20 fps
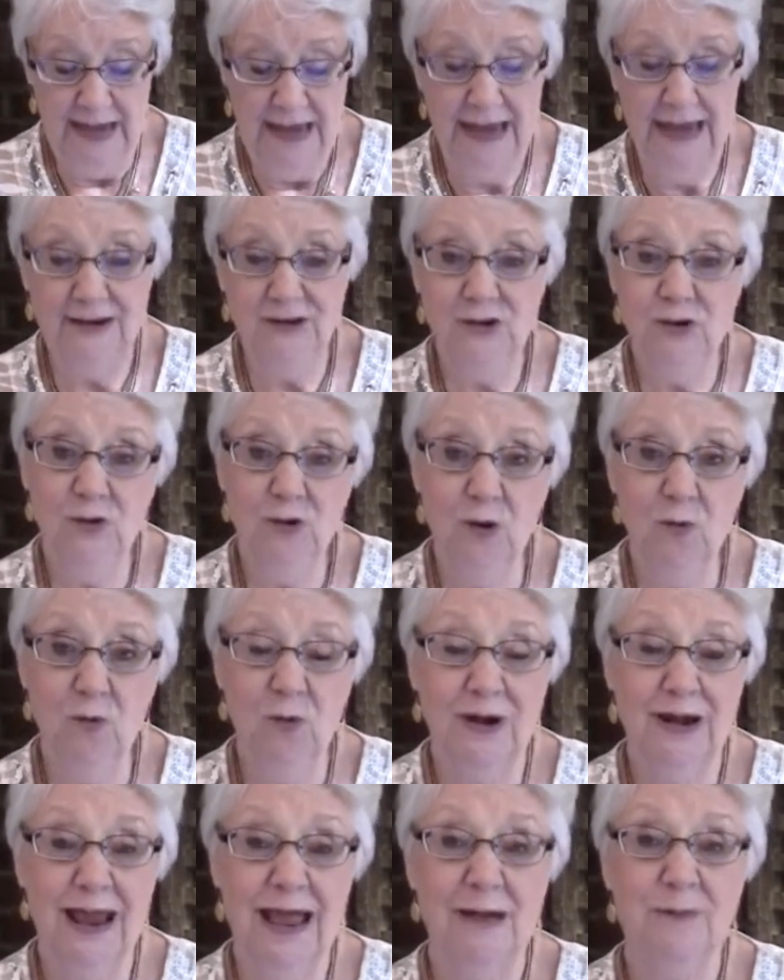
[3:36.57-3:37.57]
And you know
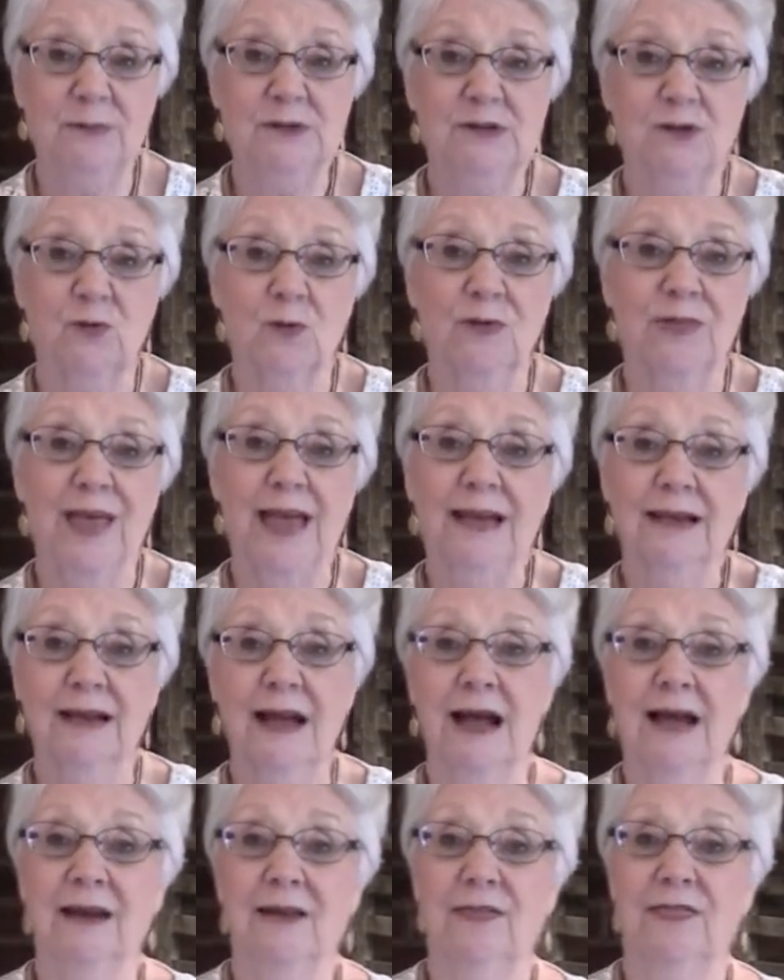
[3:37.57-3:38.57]
what happens when that
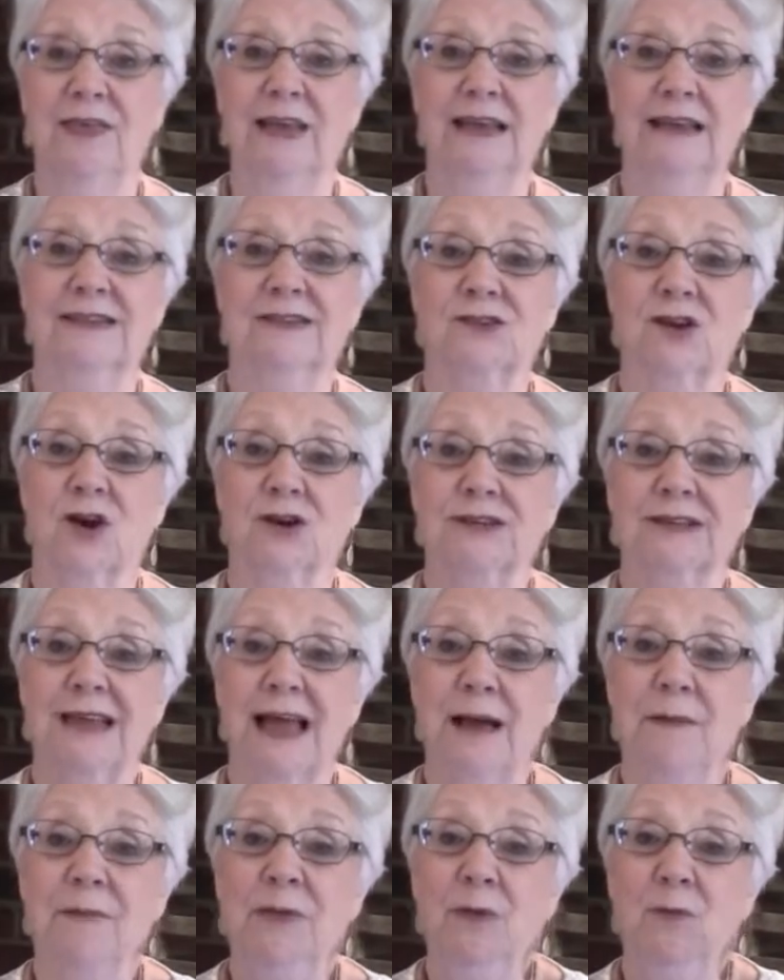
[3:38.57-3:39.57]
kind of thing starts
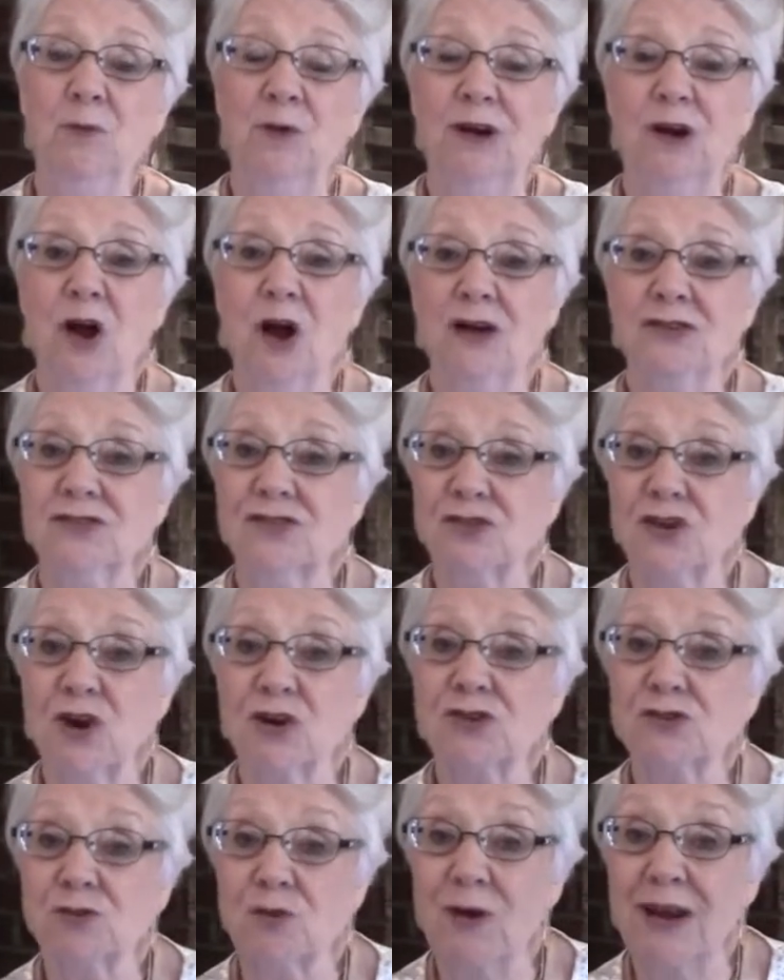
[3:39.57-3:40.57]
happening, when God
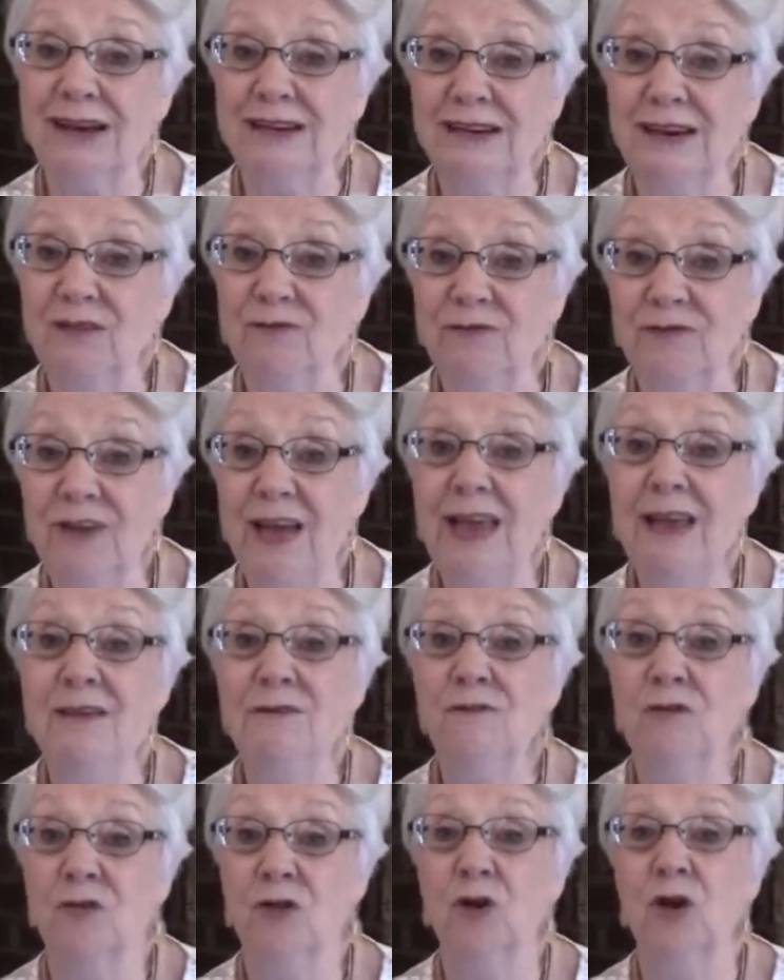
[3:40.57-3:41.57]
starts granting
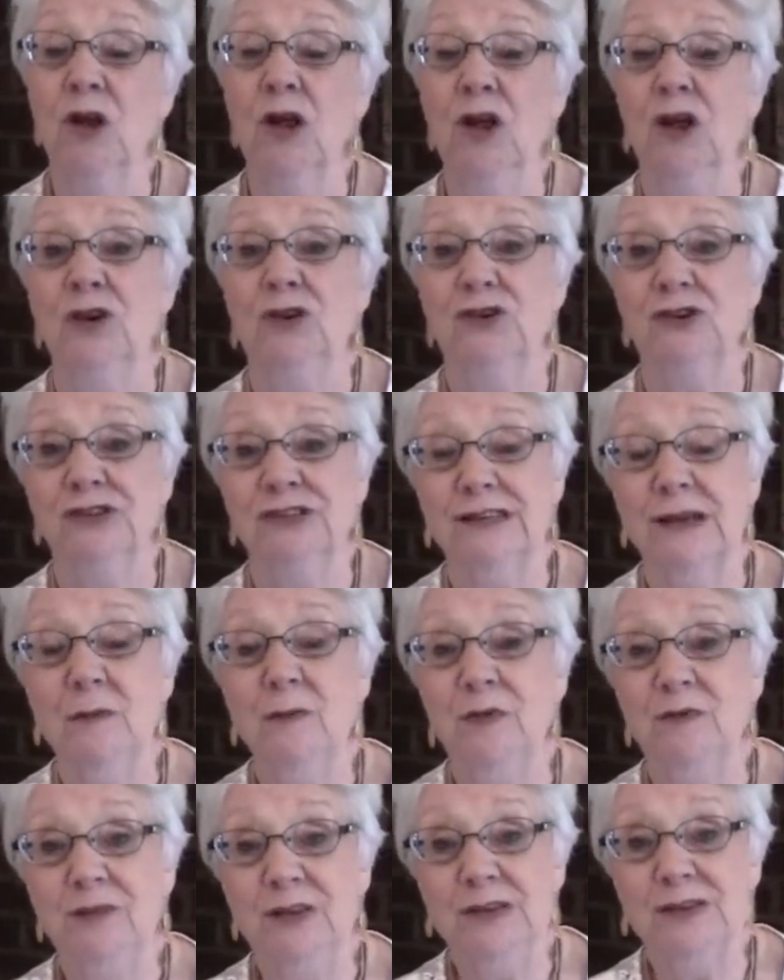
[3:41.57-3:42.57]
favor to
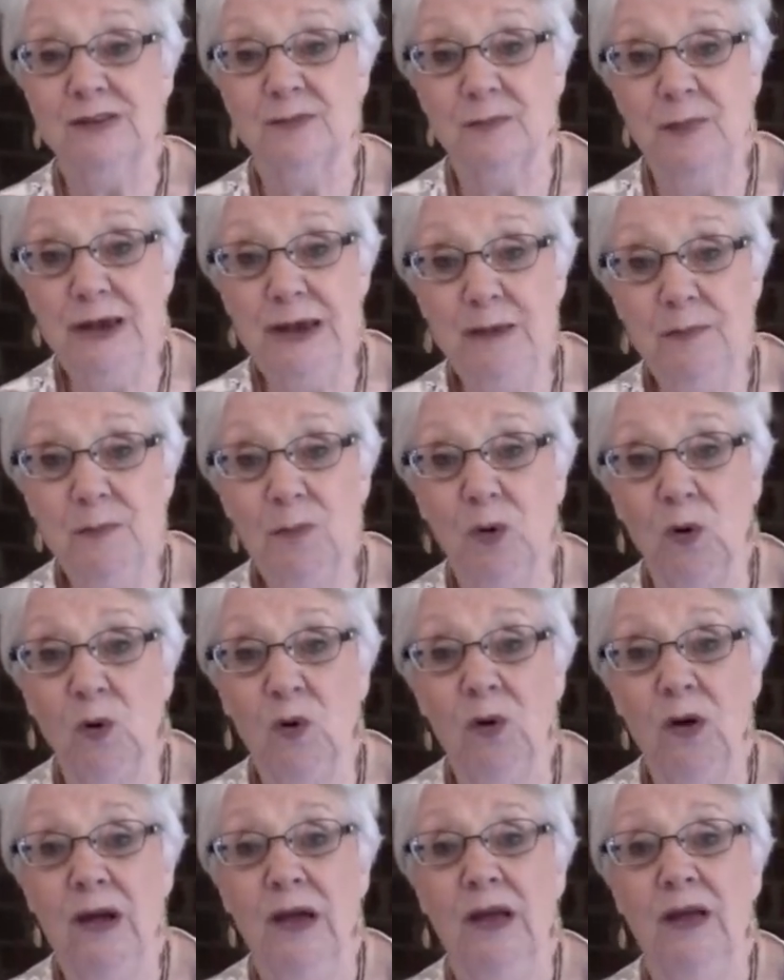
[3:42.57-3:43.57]
some of his
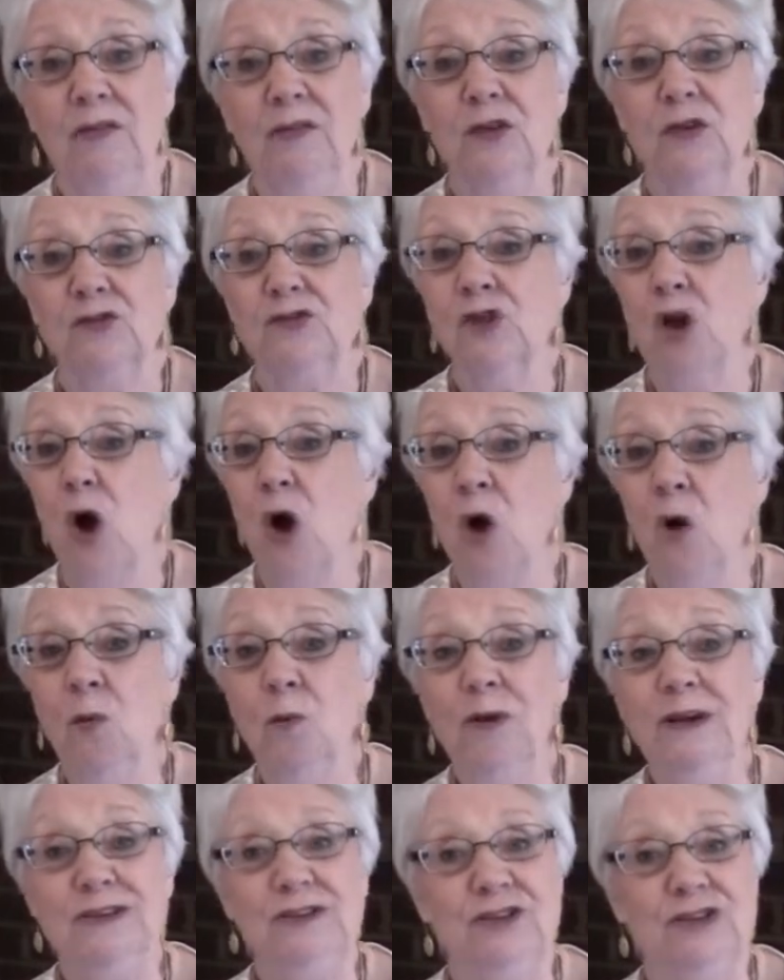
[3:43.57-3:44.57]
people, there's
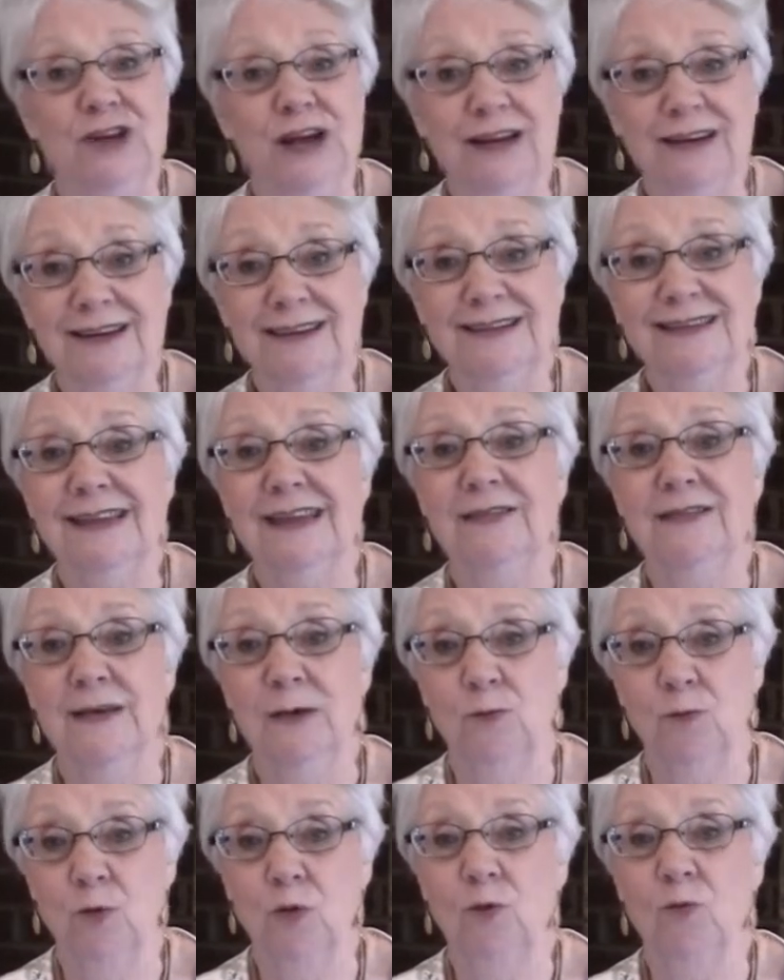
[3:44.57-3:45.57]
always jealousy
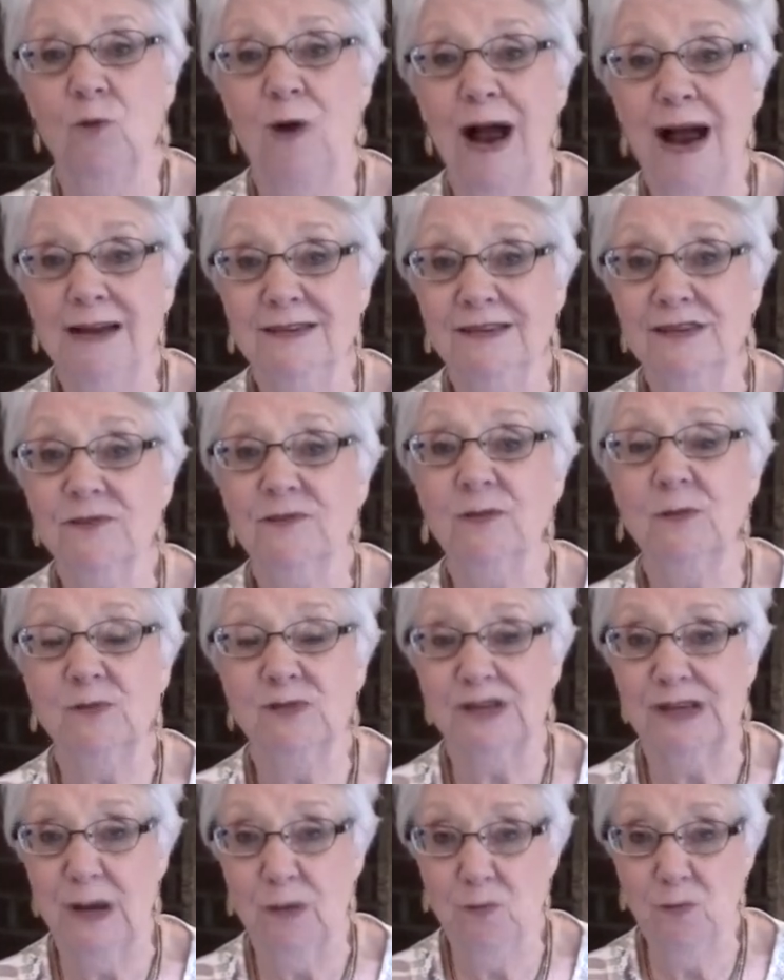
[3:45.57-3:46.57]
that will rise from
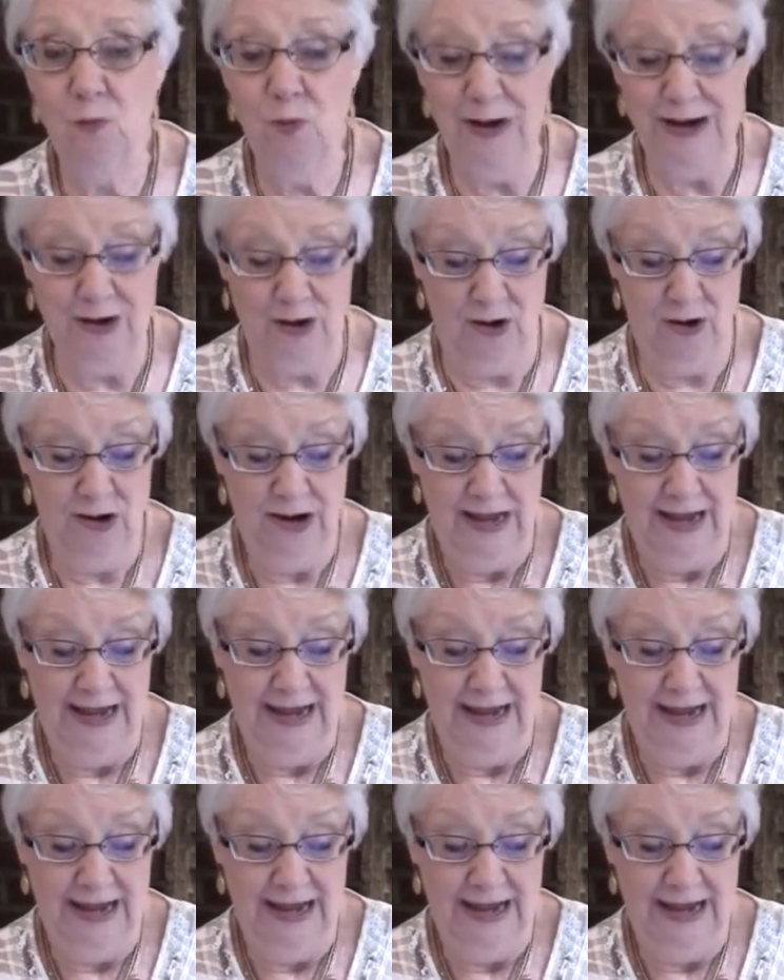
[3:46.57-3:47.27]
somewhere.